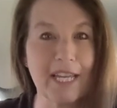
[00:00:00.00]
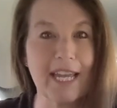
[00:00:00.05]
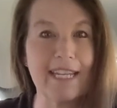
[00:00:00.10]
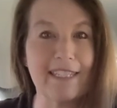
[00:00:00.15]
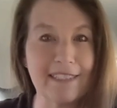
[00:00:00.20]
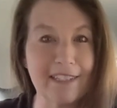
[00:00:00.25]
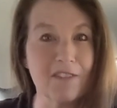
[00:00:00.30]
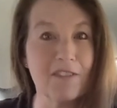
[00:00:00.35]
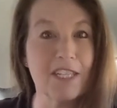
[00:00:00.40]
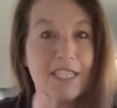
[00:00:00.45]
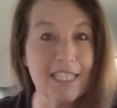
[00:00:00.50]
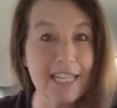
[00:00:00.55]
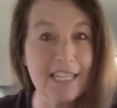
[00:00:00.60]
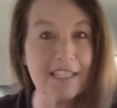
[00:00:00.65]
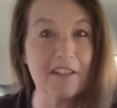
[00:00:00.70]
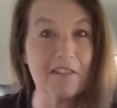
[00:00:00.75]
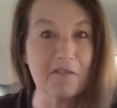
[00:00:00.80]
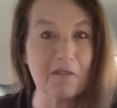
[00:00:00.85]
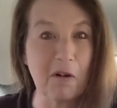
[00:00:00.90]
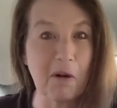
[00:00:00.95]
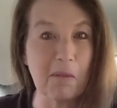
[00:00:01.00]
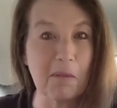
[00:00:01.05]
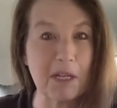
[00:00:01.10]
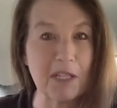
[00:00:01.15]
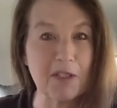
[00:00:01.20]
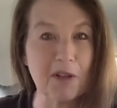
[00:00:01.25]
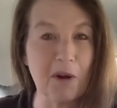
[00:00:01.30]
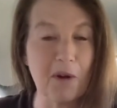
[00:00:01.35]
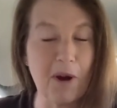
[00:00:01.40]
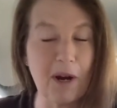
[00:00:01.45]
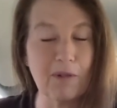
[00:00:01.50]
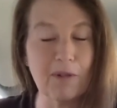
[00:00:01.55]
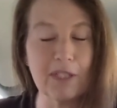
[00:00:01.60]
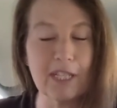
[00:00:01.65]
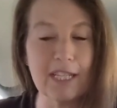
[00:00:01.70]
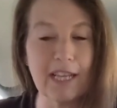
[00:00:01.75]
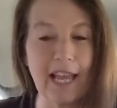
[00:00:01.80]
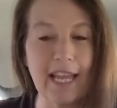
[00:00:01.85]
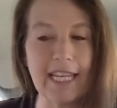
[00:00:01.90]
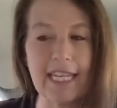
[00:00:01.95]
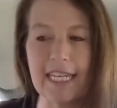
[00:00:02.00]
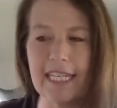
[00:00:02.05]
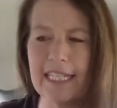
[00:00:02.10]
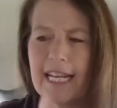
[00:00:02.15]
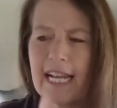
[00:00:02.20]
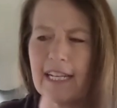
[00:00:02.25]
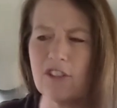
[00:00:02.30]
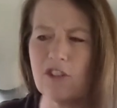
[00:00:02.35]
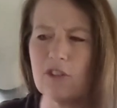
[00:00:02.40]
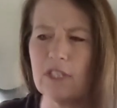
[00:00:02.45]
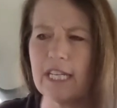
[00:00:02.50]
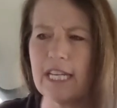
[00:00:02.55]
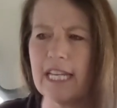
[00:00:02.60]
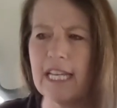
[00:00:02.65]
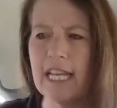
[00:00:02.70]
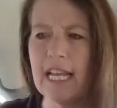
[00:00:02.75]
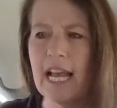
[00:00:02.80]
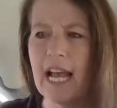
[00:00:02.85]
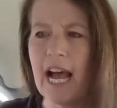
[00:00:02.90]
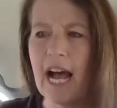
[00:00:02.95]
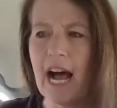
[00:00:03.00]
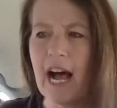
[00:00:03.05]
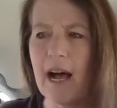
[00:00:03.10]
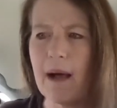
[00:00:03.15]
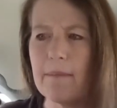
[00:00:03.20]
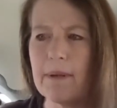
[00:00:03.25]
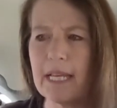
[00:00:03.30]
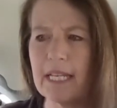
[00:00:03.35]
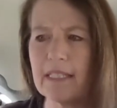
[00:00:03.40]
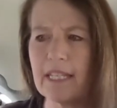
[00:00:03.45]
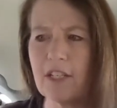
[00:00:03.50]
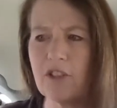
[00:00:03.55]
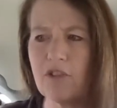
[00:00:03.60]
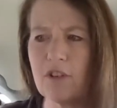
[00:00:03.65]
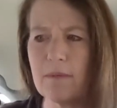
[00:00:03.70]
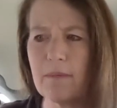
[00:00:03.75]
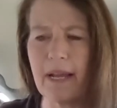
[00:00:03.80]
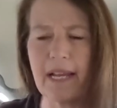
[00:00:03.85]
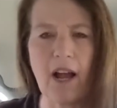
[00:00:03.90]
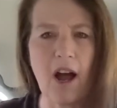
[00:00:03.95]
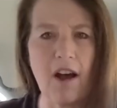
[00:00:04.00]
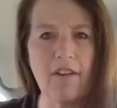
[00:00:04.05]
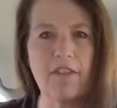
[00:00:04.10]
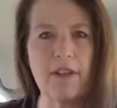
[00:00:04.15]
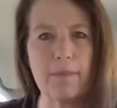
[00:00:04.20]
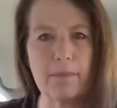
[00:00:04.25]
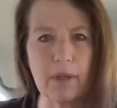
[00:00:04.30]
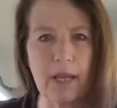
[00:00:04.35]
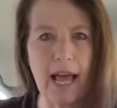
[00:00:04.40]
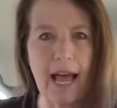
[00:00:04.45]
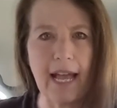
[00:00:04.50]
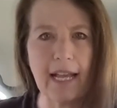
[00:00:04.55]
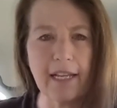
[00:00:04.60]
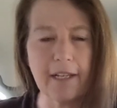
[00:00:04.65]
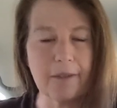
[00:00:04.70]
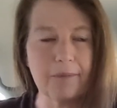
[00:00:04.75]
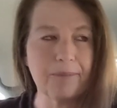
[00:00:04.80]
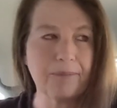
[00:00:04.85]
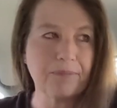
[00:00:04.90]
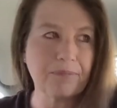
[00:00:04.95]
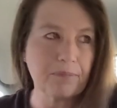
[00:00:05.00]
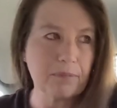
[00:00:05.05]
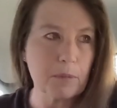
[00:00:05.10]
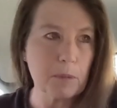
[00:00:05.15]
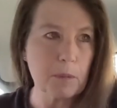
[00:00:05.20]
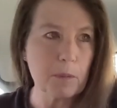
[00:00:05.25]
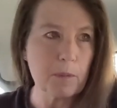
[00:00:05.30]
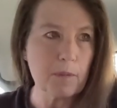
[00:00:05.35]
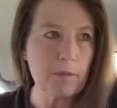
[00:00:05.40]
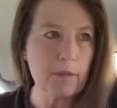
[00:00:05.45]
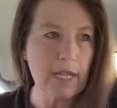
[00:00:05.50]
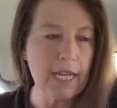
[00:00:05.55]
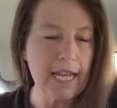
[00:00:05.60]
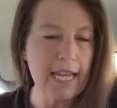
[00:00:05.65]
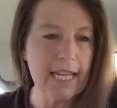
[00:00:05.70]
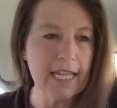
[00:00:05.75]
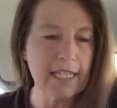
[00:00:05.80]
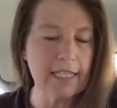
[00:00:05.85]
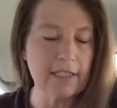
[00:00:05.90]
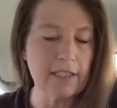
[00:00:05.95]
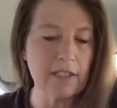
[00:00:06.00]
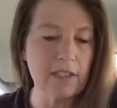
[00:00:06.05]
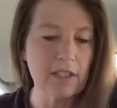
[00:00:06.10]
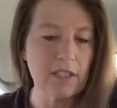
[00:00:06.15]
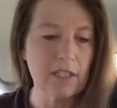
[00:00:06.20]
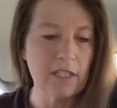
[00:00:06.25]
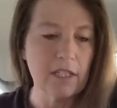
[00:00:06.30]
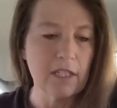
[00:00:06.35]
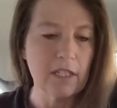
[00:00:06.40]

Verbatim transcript: taste of the season for me. So I really like it. It actually, uh, because I drink my coffee black, it,